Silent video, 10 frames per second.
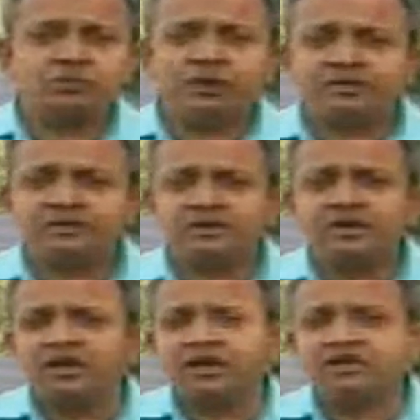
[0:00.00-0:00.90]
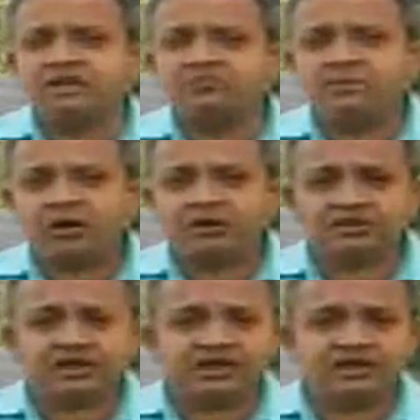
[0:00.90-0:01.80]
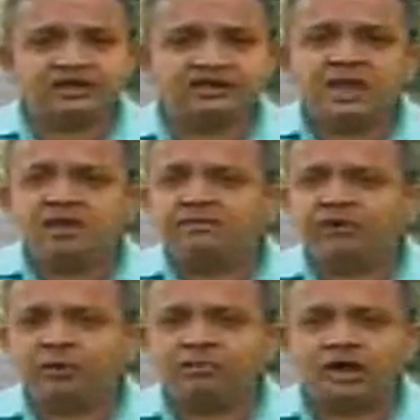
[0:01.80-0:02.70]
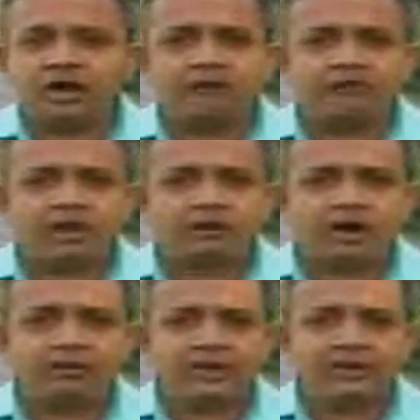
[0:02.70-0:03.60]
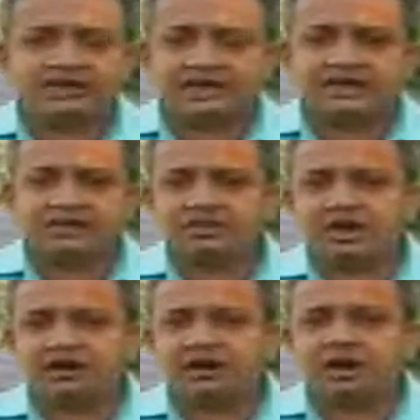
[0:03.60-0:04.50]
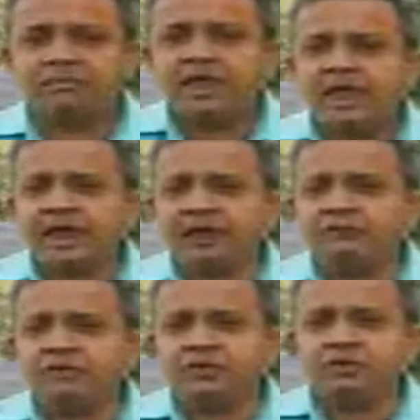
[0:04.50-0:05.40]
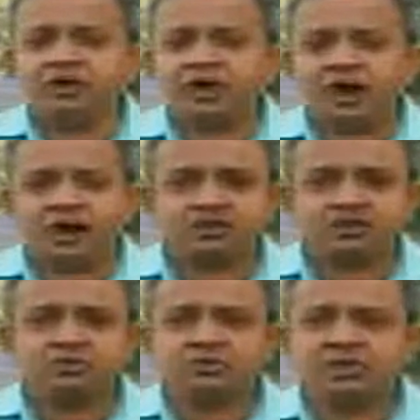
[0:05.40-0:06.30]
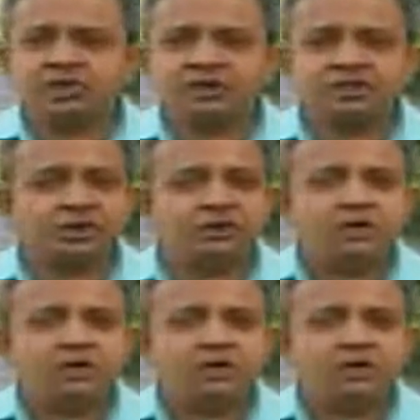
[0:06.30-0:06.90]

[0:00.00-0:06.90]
with uh, uh, the Maoist leaders from uh, from our base in Jhargram, and we were asked to, you know,